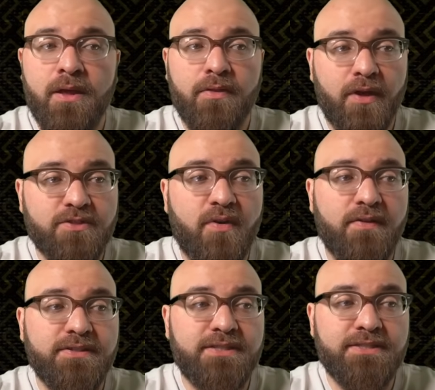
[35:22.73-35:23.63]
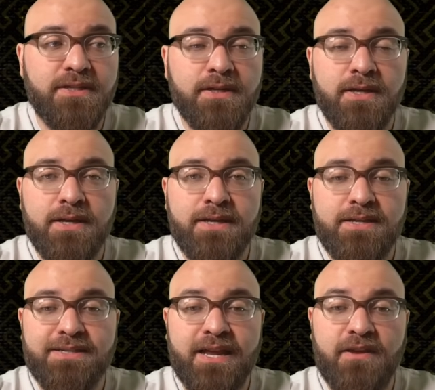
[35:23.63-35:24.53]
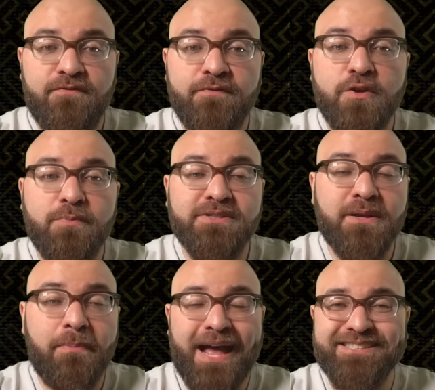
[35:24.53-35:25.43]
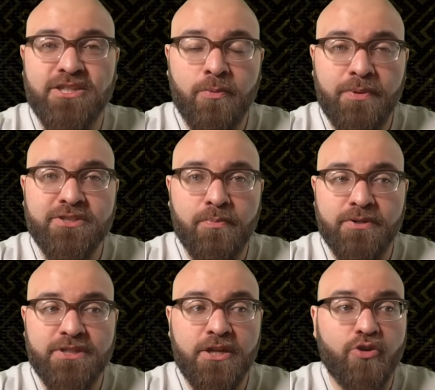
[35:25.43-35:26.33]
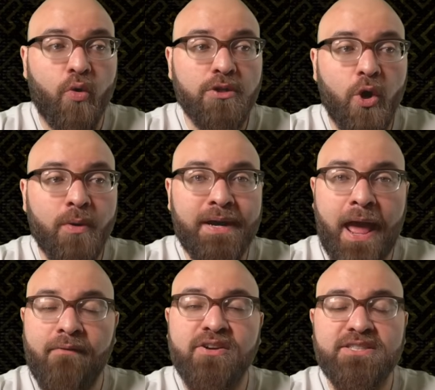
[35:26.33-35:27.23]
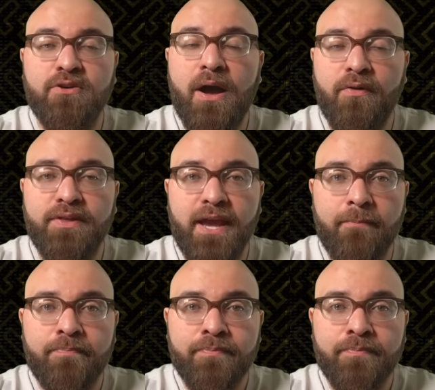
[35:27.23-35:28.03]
Thus far this season, he has had a 50% passing completion percentage or lower in every single healthy game.